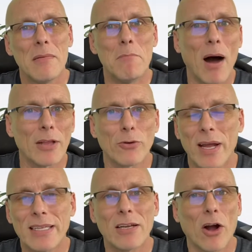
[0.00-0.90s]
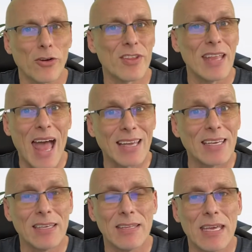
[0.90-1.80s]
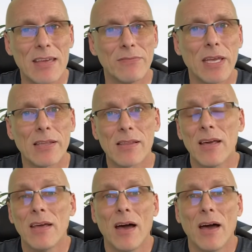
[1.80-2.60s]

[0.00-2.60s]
moderating our snacking in the evenings.